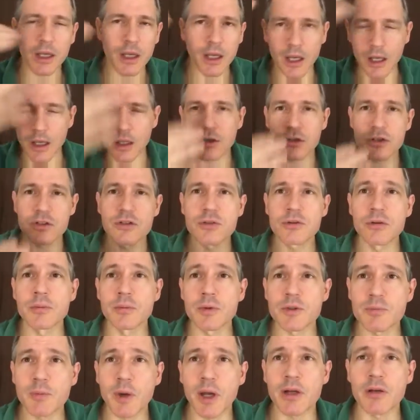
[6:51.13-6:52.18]
uh,
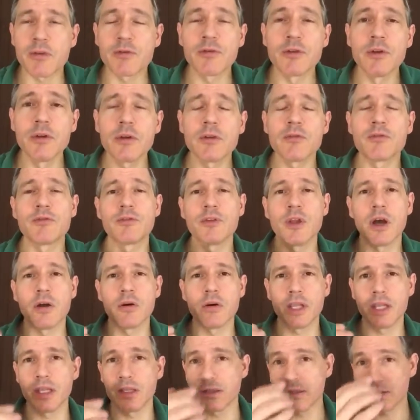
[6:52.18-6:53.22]
cerebral spinal fluid
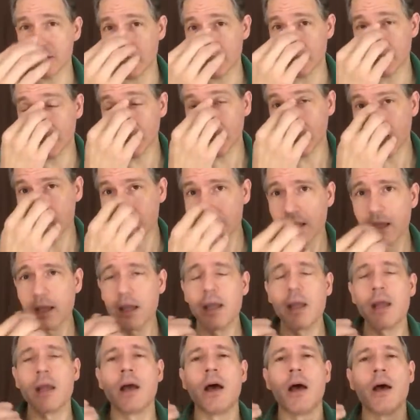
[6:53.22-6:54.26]
flow inside the head.
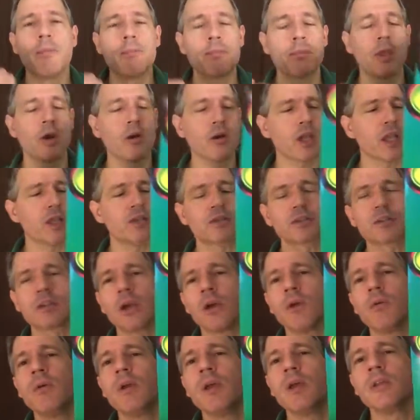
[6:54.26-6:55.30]
Um, okay,
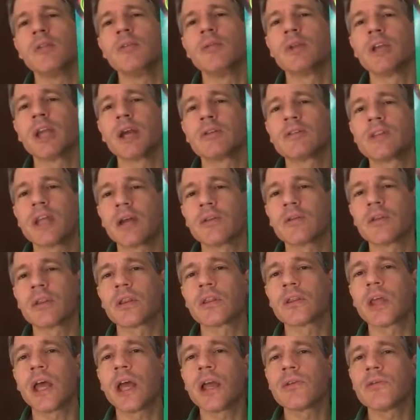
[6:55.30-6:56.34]
so we go down to
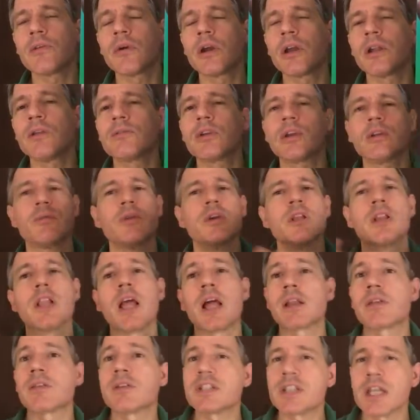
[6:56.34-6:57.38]
the thyroid. We a
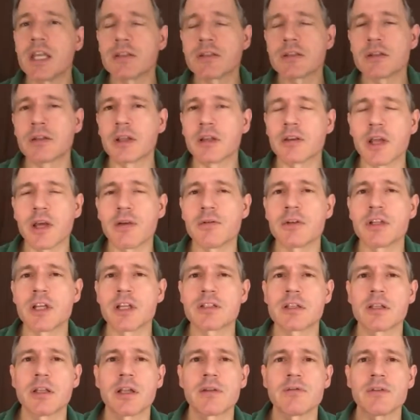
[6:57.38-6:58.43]
lot of attention. The thyroid
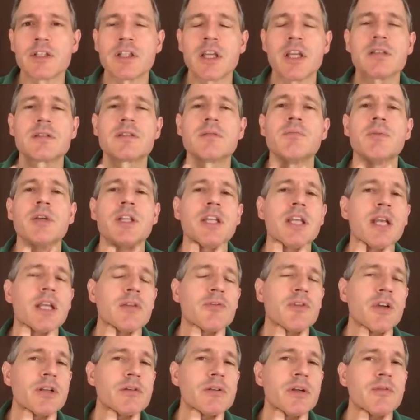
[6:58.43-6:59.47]
gets a lot of attention, but again,
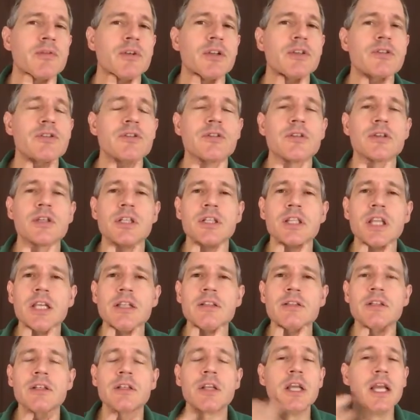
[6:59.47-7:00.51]
if I don't have good
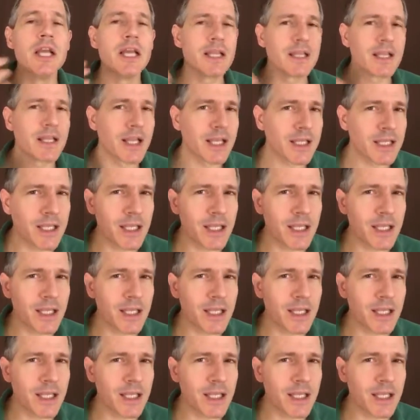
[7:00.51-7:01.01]
circulation, then I